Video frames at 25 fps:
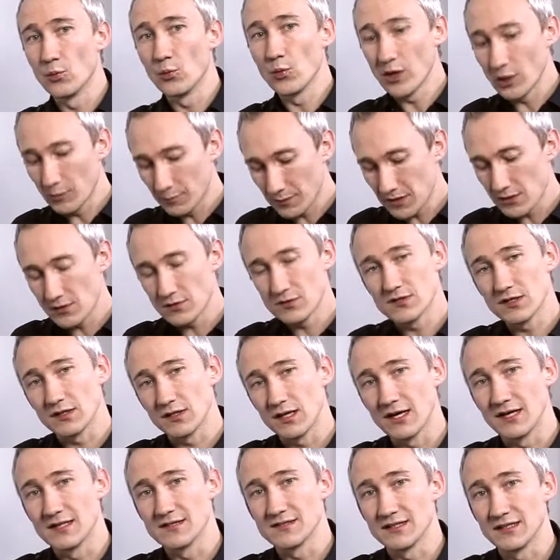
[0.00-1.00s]
we'll be
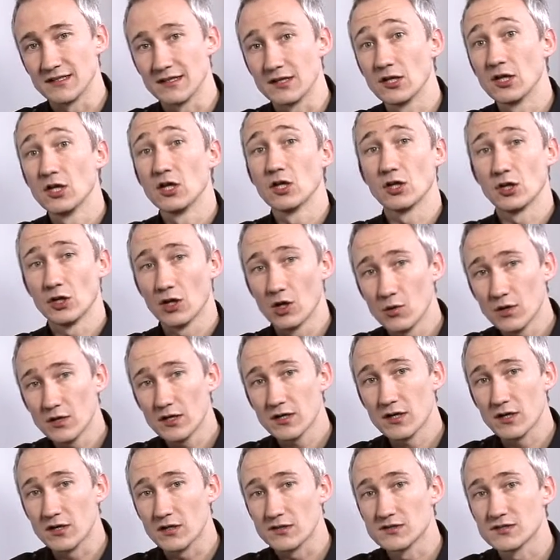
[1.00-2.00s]
utilizing lower
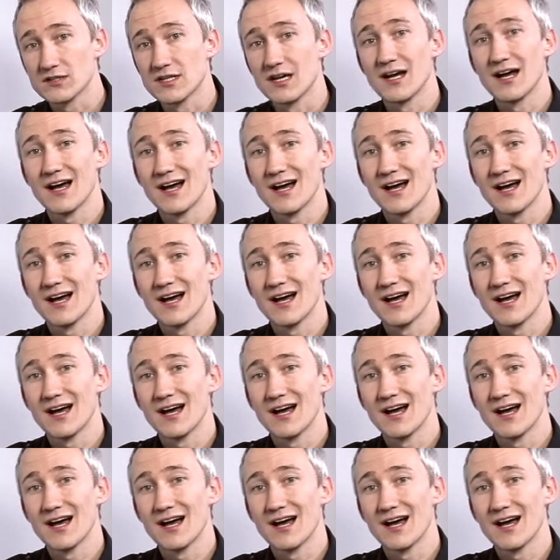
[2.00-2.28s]
cost,